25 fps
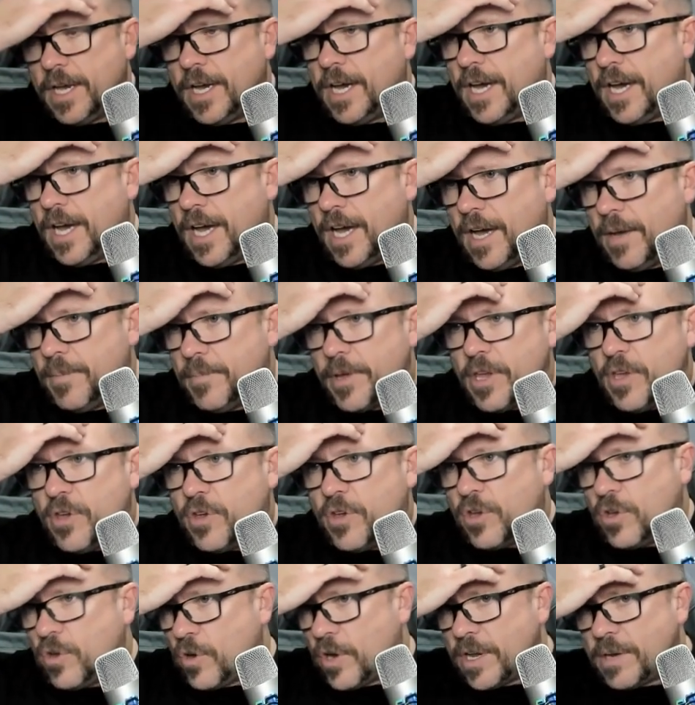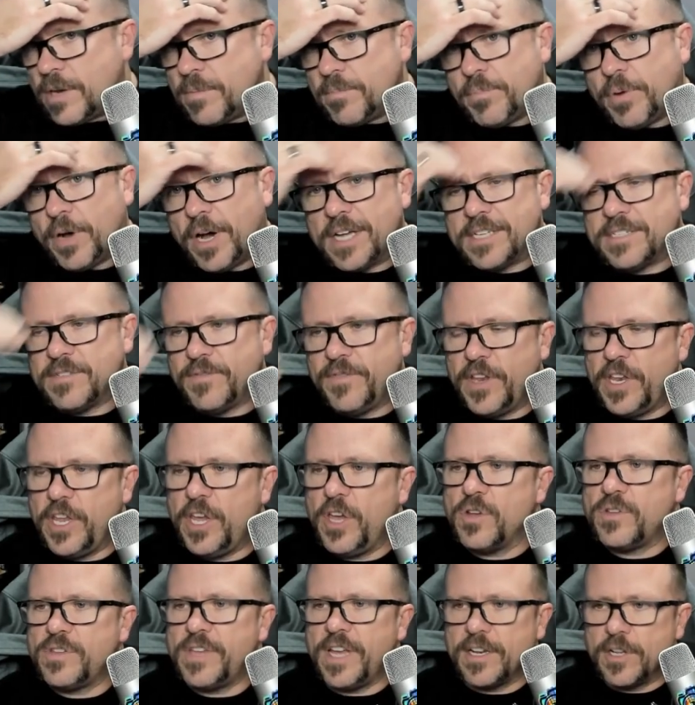But you can go ahead and pause the
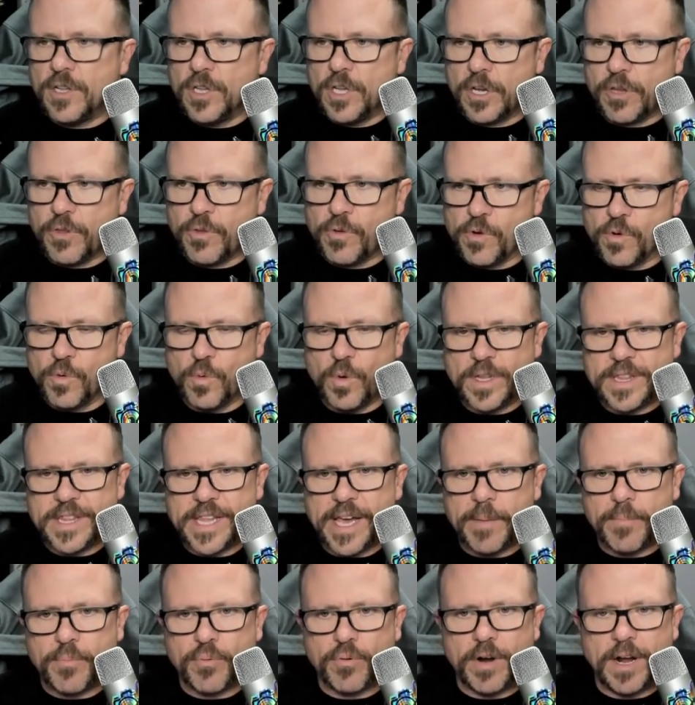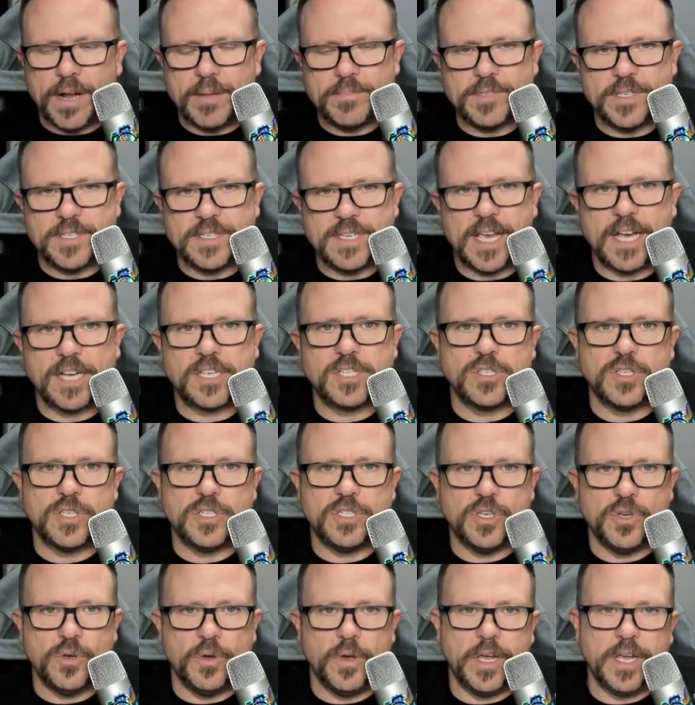video, take a look through what that prompt is actually
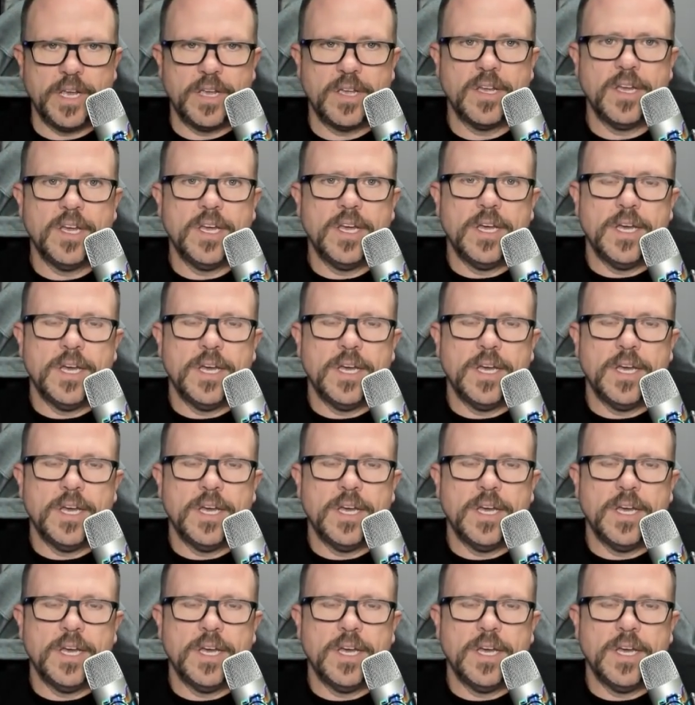doing